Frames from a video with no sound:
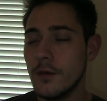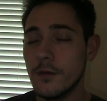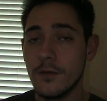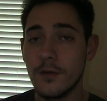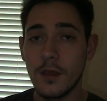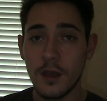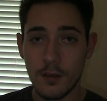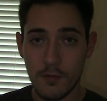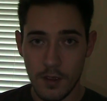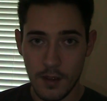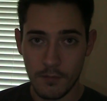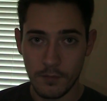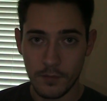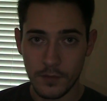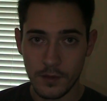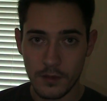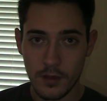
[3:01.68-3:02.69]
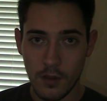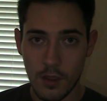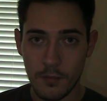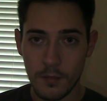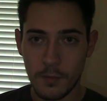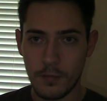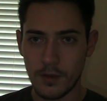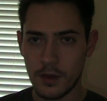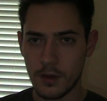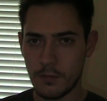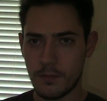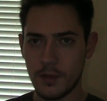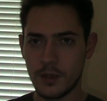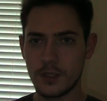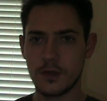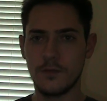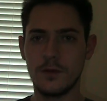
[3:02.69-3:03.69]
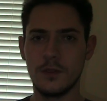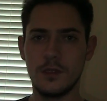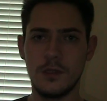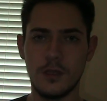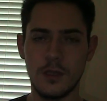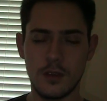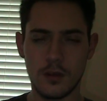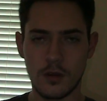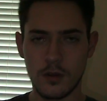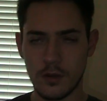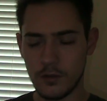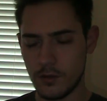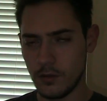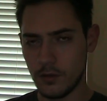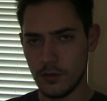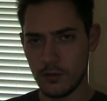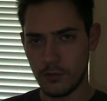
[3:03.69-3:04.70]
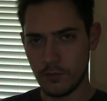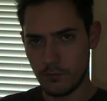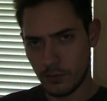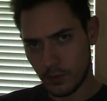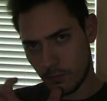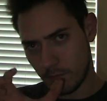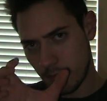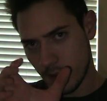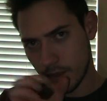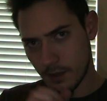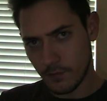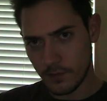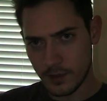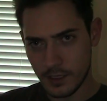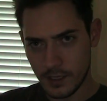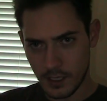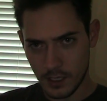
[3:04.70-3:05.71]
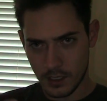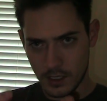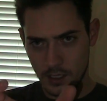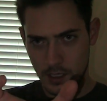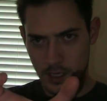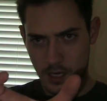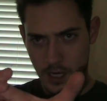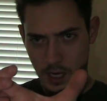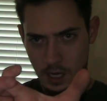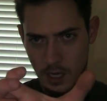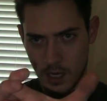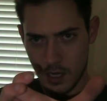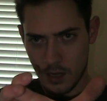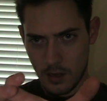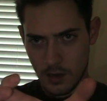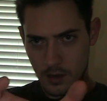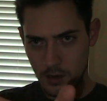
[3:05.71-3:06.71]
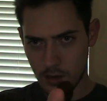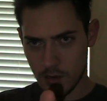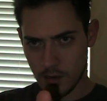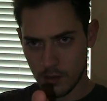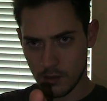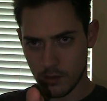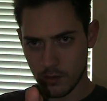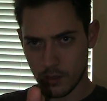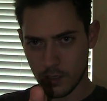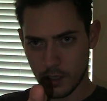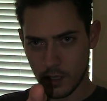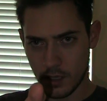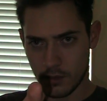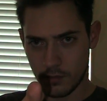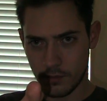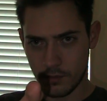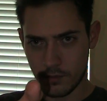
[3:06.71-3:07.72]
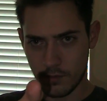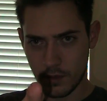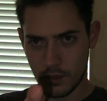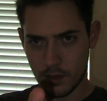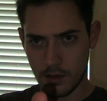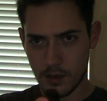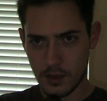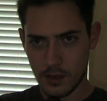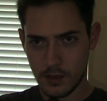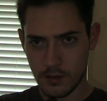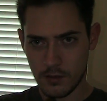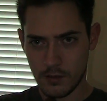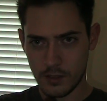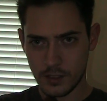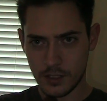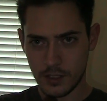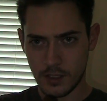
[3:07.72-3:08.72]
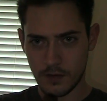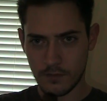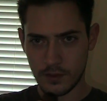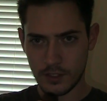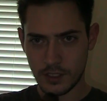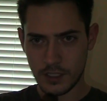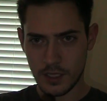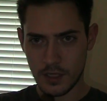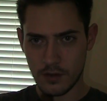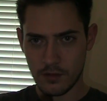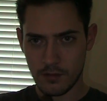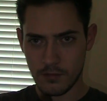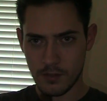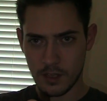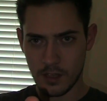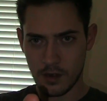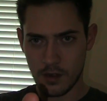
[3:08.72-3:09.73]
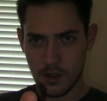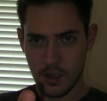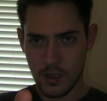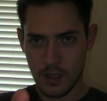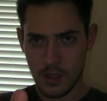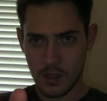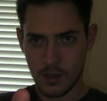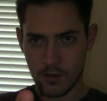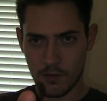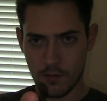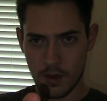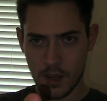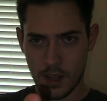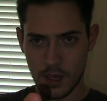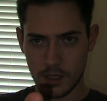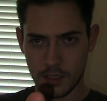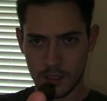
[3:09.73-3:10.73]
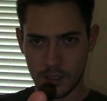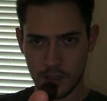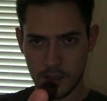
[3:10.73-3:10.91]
Anyway, so I'm gonna put a picture of his li or a little little, little button of his link, kind of like, uh, can I angle this right here? I know I shouldn't have that shadow on my hand, like right